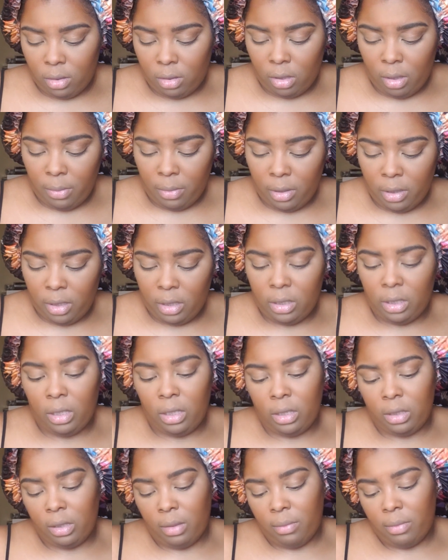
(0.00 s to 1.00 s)
So I'm going to
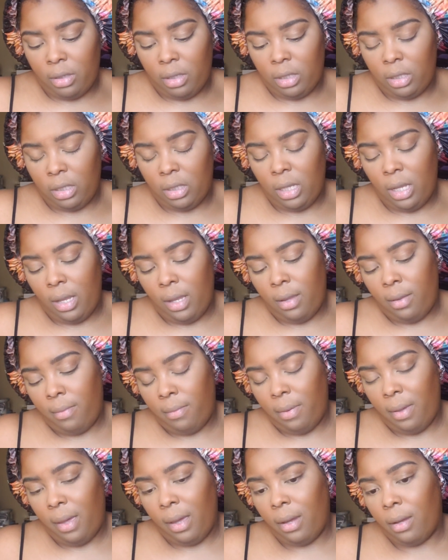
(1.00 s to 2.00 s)
take some of this same
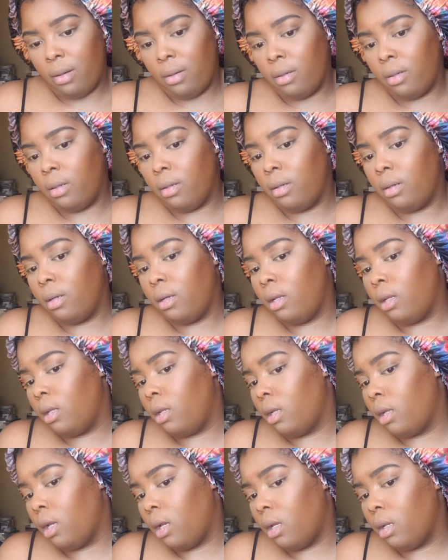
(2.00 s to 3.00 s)
powder
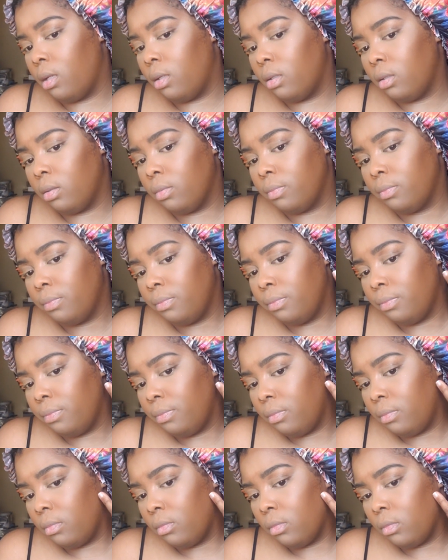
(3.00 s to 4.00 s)
and kind of
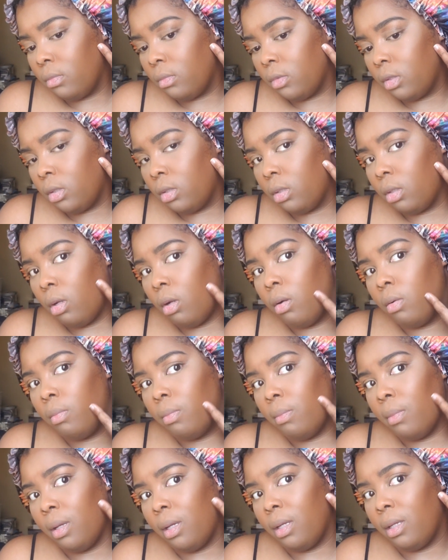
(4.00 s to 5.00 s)
sculpt
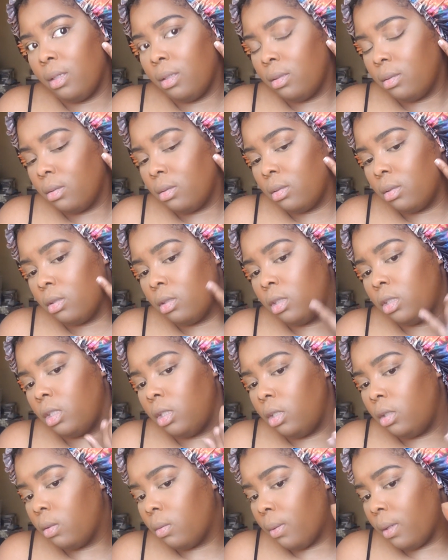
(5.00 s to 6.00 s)
my
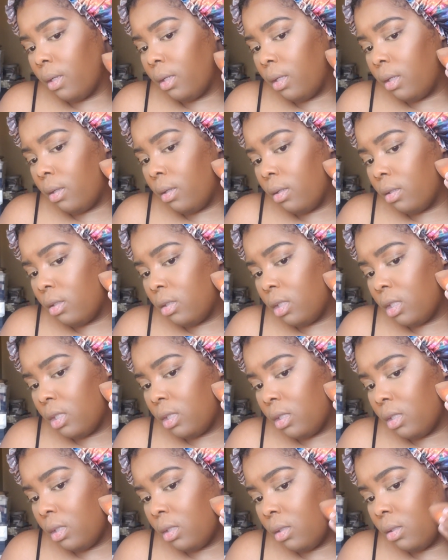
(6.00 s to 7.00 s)
cheeks right here
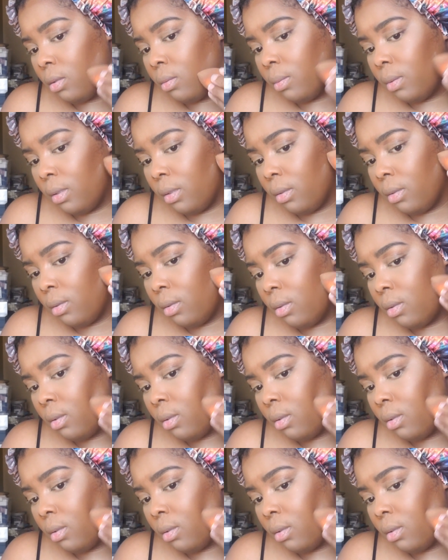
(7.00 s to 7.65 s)
just a little bit.